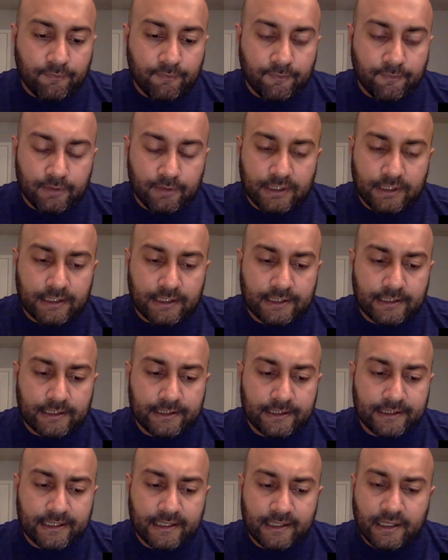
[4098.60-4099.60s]

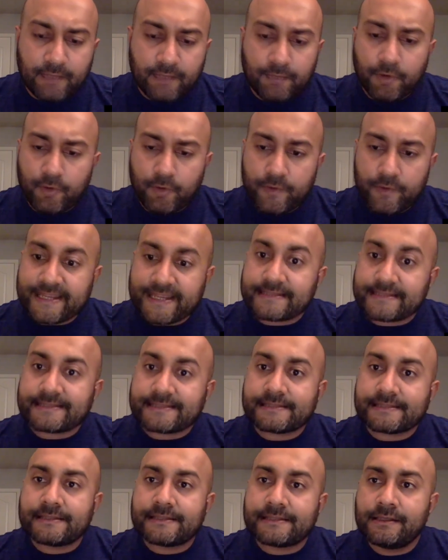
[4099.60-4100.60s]
a couple of
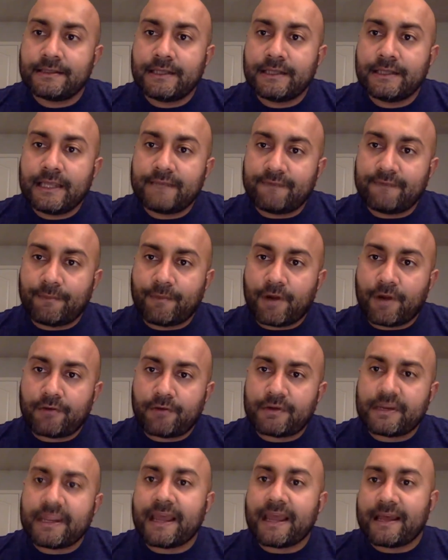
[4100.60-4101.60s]
weeks.
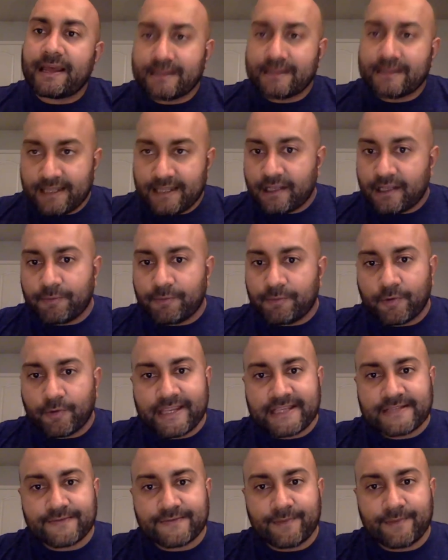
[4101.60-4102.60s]
Like a couple of
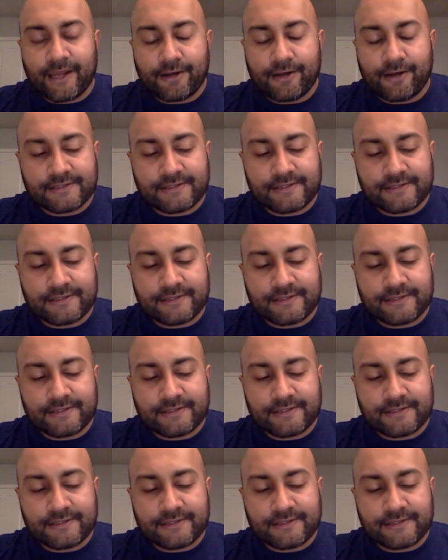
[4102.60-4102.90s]
weeks from now.